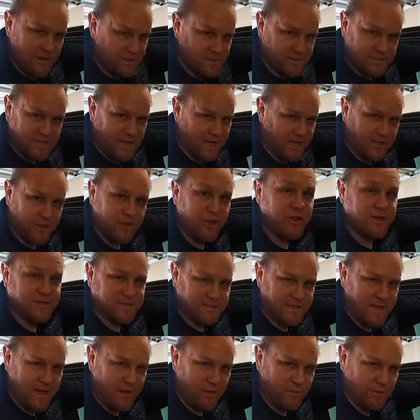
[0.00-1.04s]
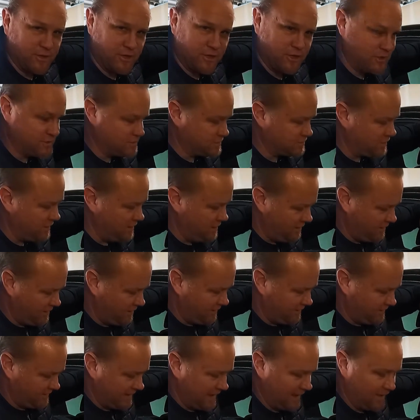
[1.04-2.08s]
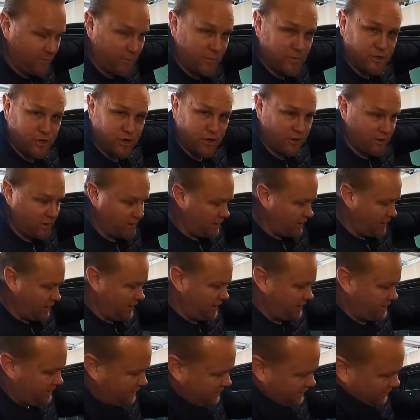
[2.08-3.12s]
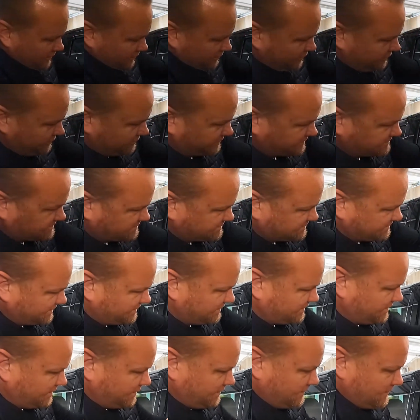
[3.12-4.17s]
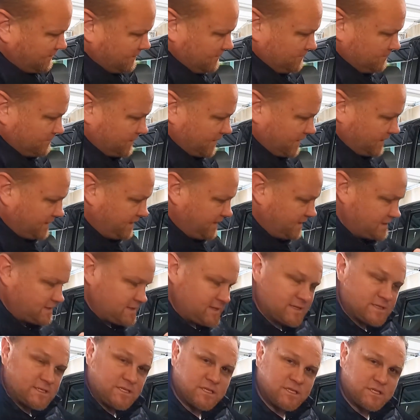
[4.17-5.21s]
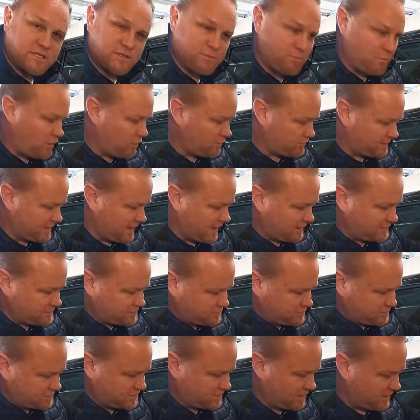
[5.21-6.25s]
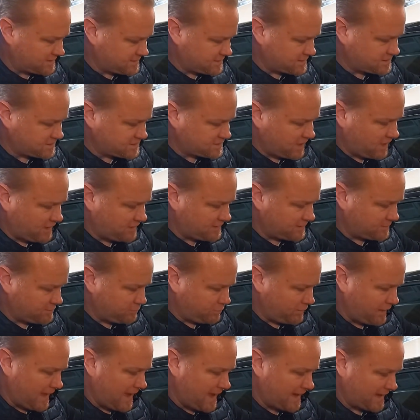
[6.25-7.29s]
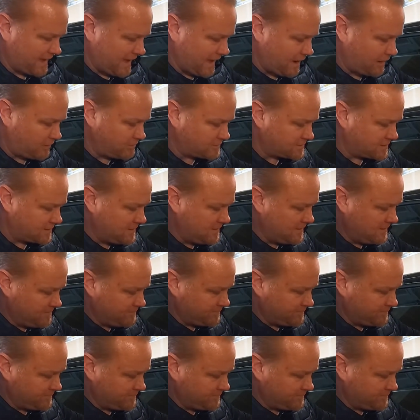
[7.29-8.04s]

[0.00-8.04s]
Let's take a look, see how it looks. Now that we turn it on, you can see, again, this is smoked out, so it's not the solid blackout.